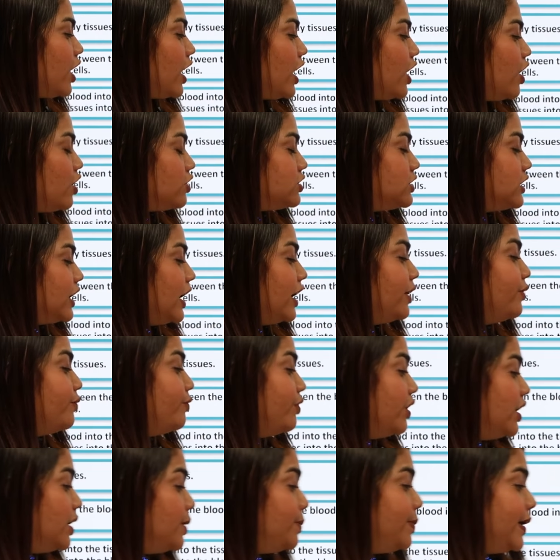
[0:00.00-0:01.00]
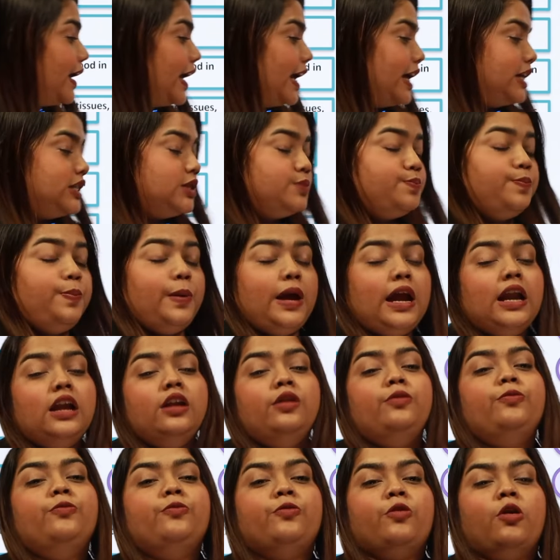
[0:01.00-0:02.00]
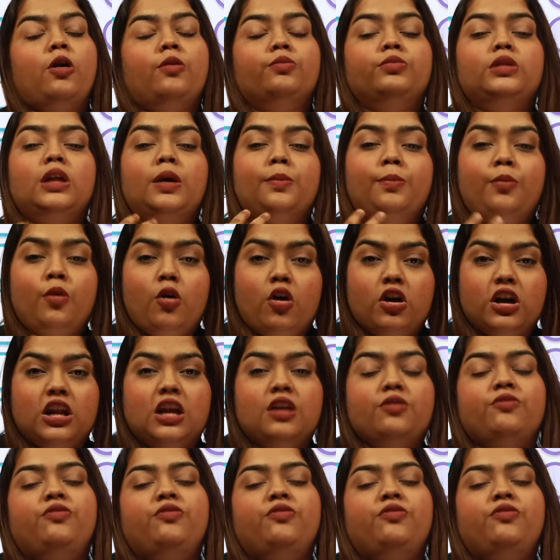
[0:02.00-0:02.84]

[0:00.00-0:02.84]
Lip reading: dioxide will be expelled from the body